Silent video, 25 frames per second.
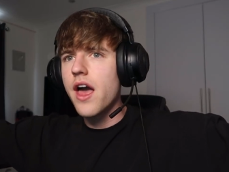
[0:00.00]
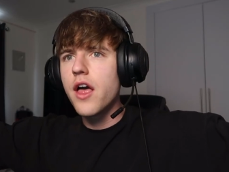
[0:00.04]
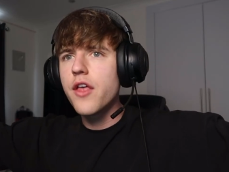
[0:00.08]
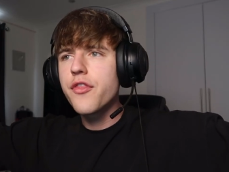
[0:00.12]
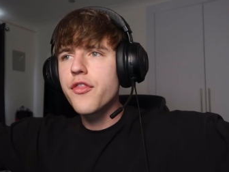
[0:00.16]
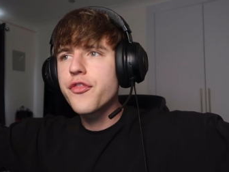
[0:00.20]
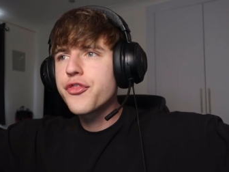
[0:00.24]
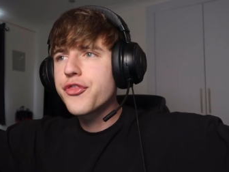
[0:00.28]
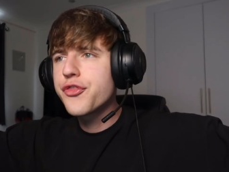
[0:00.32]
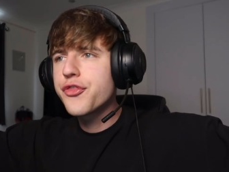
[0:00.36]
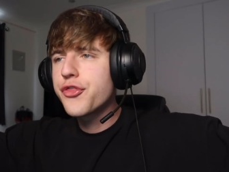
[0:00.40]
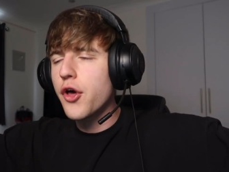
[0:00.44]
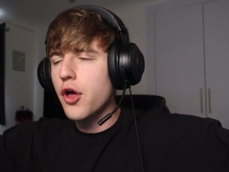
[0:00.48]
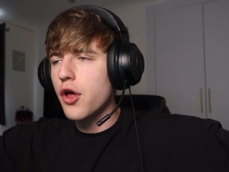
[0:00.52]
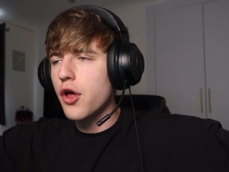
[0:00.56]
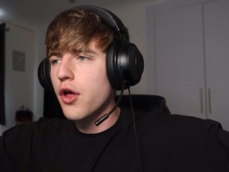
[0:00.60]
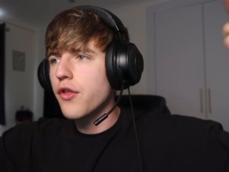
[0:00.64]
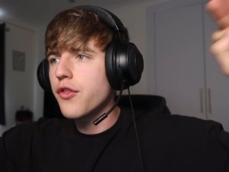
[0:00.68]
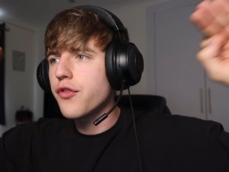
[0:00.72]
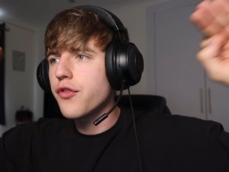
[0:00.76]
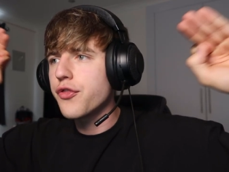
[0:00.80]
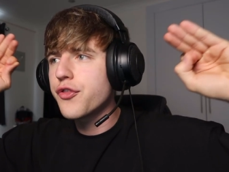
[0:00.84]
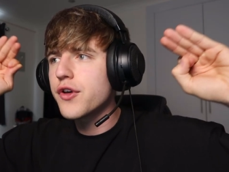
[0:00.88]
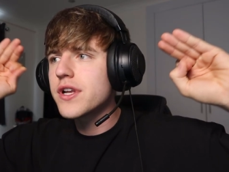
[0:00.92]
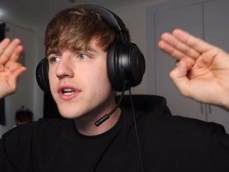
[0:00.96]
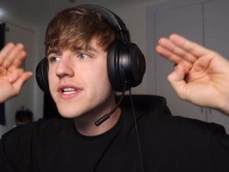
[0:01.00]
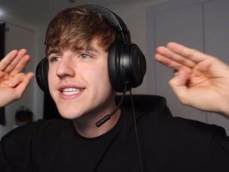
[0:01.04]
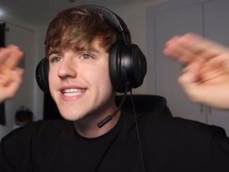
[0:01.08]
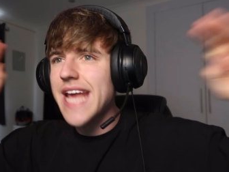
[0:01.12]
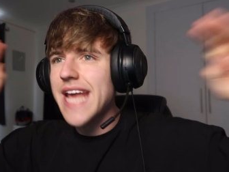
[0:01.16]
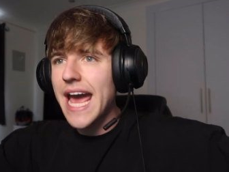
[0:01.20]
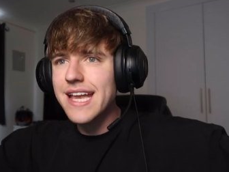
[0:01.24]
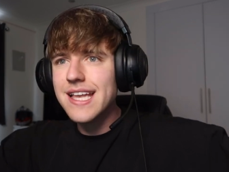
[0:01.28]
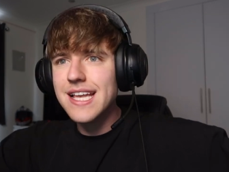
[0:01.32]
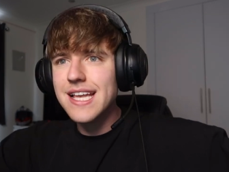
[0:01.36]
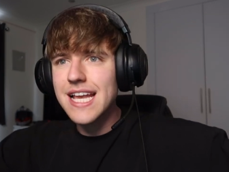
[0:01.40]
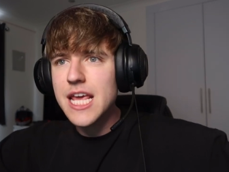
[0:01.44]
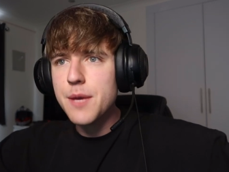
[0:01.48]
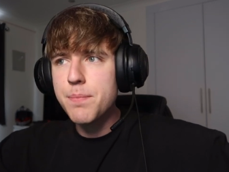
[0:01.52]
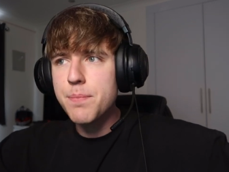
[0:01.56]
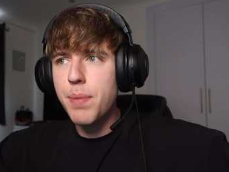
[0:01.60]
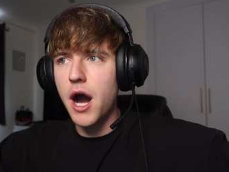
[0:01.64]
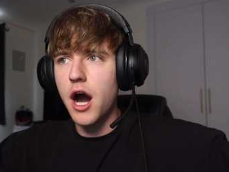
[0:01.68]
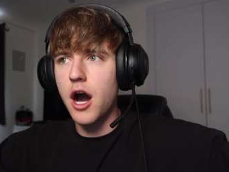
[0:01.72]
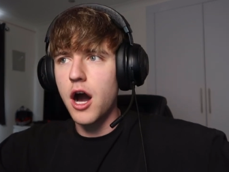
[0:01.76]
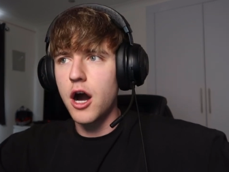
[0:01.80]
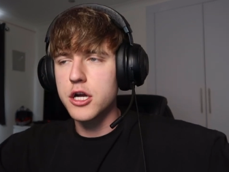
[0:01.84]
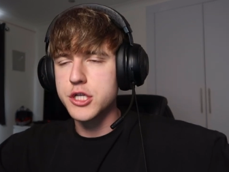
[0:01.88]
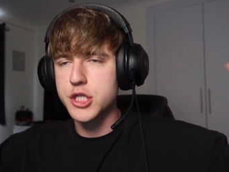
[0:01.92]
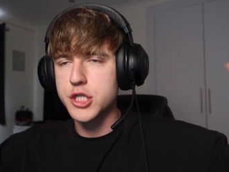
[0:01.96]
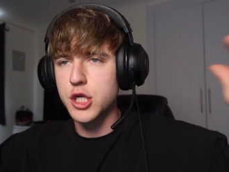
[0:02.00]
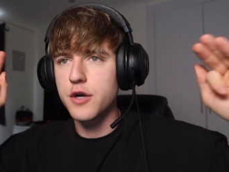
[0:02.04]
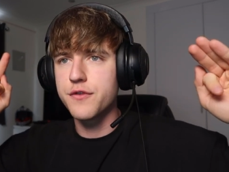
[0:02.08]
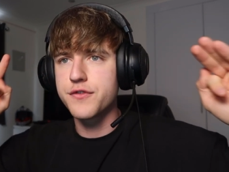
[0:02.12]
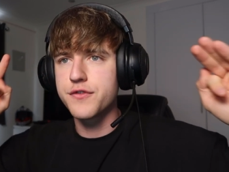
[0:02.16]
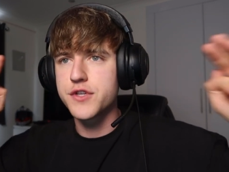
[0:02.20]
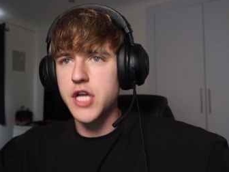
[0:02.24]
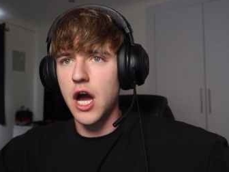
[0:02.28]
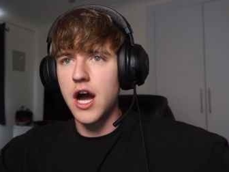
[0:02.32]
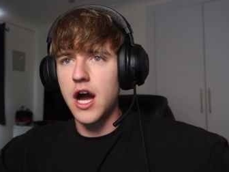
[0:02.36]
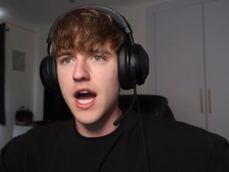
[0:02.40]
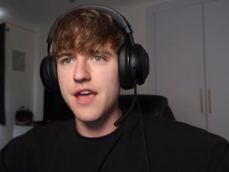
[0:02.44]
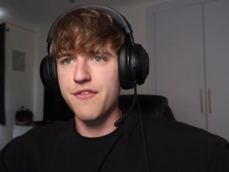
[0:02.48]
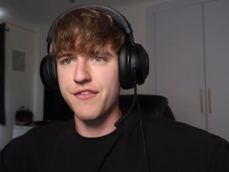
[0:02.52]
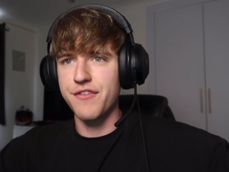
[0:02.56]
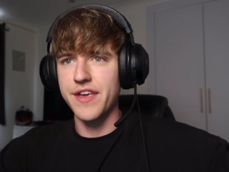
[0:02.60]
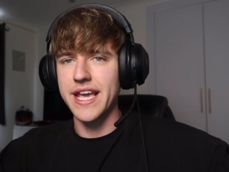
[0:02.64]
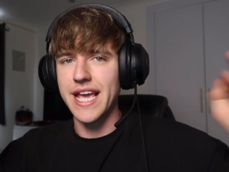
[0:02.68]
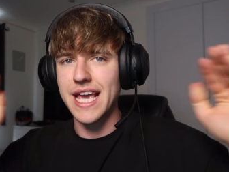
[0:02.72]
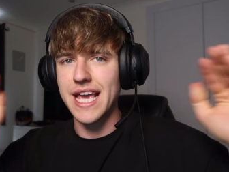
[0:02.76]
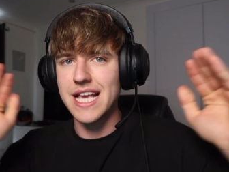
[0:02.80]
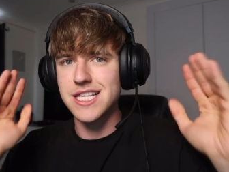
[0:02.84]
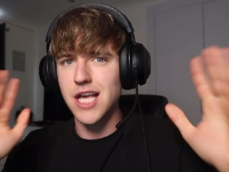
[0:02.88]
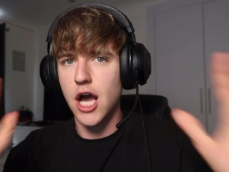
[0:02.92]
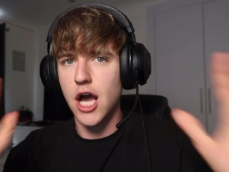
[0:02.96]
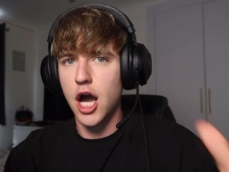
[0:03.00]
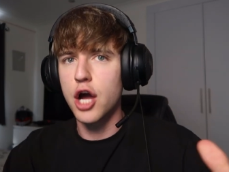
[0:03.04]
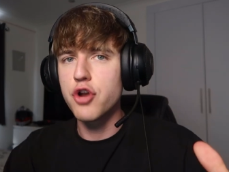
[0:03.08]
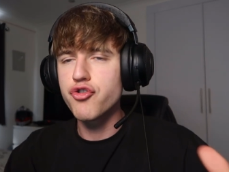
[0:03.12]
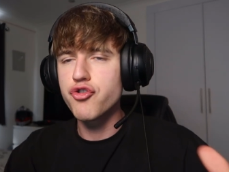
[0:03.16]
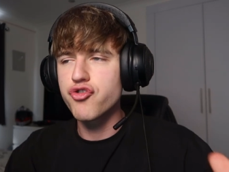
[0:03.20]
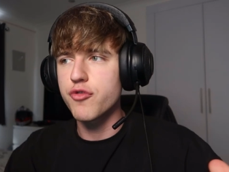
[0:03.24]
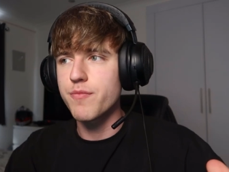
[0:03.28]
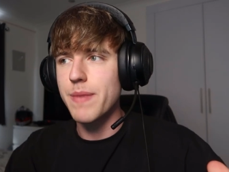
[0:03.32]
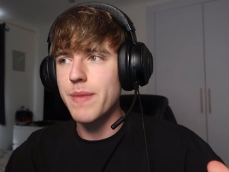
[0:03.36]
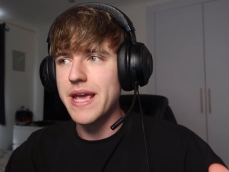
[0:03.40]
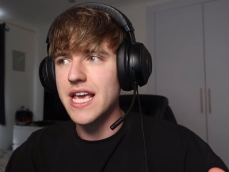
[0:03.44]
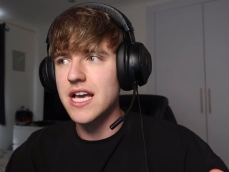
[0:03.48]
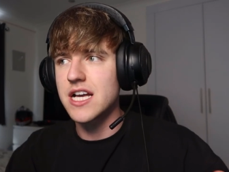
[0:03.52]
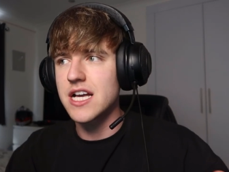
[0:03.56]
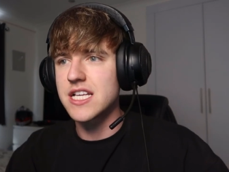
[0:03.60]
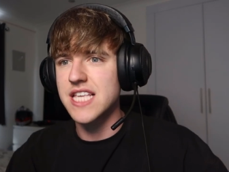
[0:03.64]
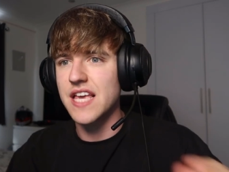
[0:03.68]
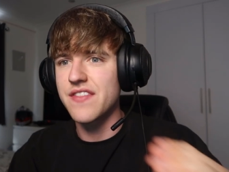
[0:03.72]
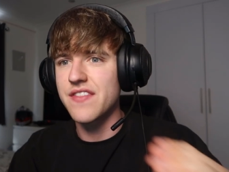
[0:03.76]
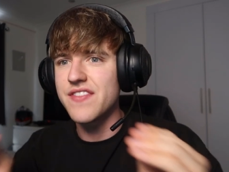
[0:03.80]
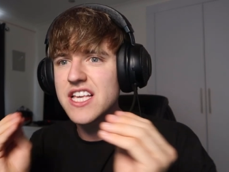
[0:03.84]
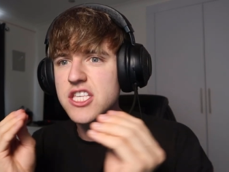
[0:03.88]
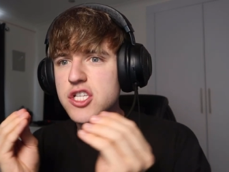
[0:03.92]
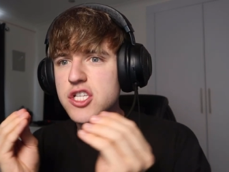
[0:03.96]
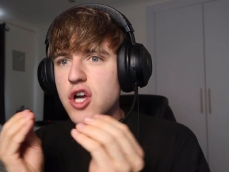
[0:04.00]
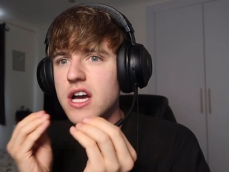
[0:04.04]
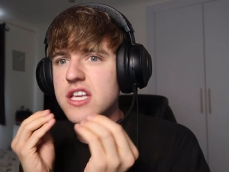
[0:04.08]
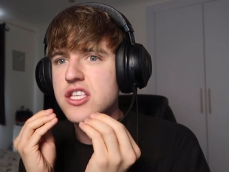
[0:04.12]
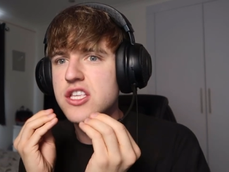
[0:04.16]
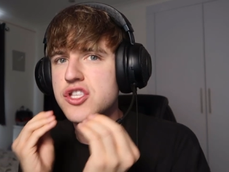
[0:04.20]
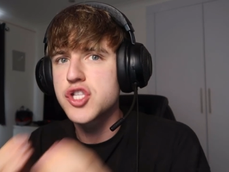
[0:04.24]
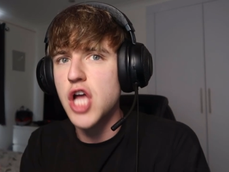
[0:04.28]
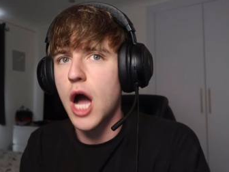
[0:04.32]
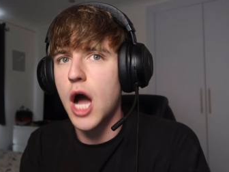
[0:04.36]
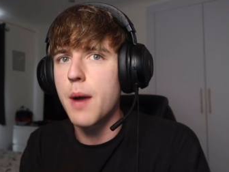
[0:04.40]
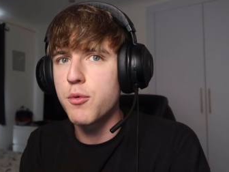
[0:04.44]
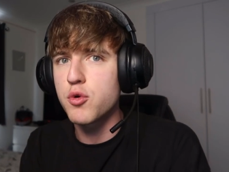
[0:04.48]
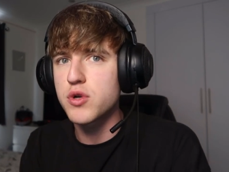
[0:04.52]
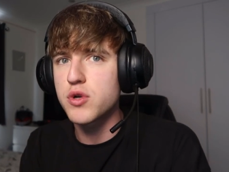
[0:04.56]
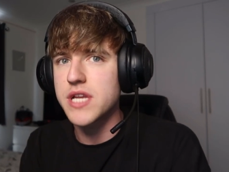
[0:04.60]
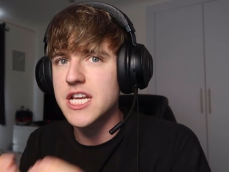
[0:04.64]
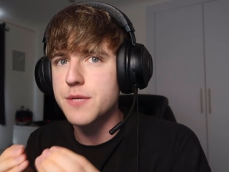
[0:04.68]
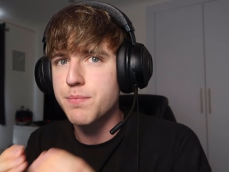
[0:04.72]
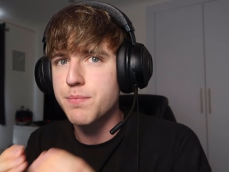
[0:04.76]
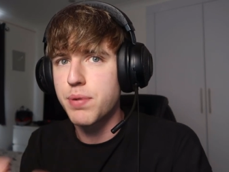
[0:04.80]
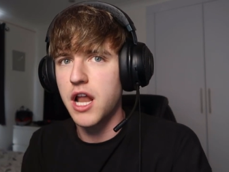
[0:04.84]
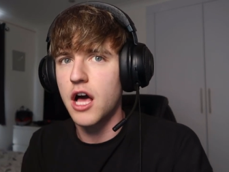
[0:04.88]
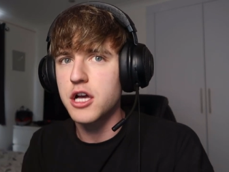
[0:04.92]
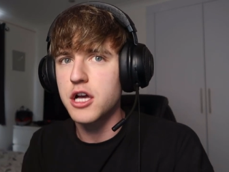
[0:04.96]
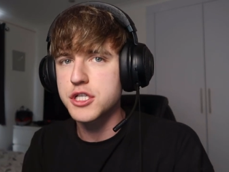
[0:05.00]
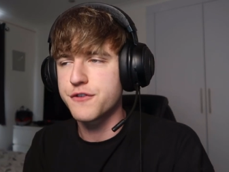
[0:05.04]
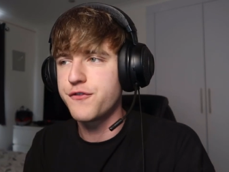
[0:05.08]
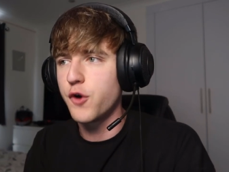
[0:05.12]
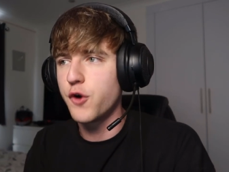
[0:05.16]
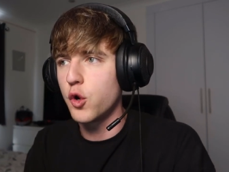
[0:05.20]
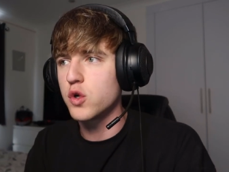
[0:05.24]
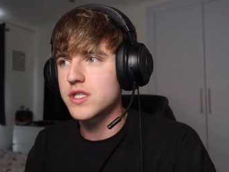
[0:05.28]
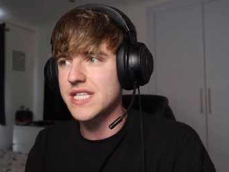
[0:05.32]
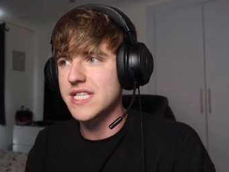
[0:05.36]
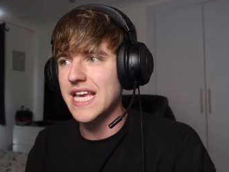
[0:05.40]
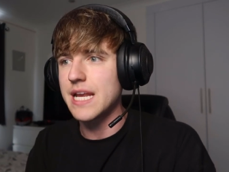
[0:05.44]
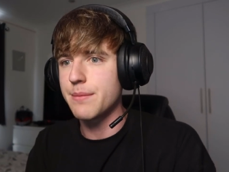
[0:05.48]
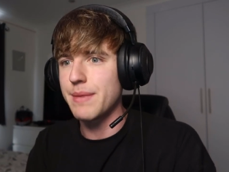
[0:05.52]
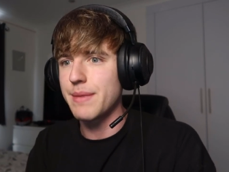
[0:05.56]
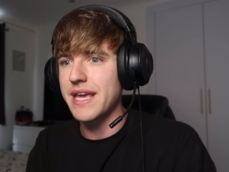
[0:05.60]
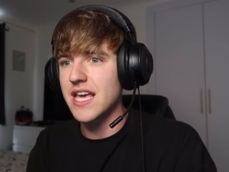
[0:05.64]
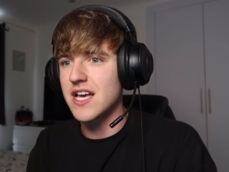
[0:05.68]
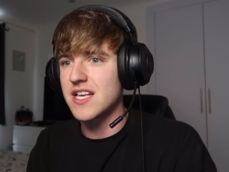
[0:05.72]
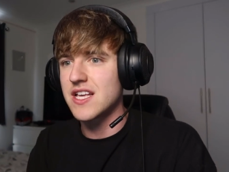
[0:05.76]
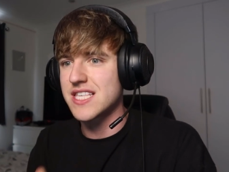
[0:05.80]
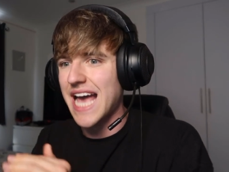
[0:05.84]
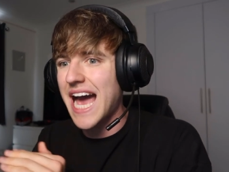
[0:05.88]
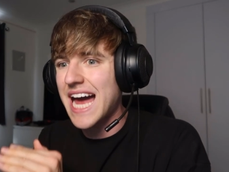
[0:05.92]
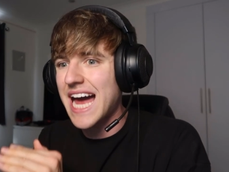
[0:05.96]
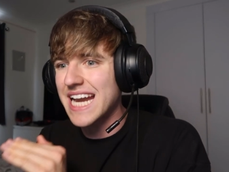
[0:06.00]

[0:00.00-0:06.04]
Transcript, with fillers: The, the deadly part of diving is 100 meters, and this guy's doubled it plus 14 meters,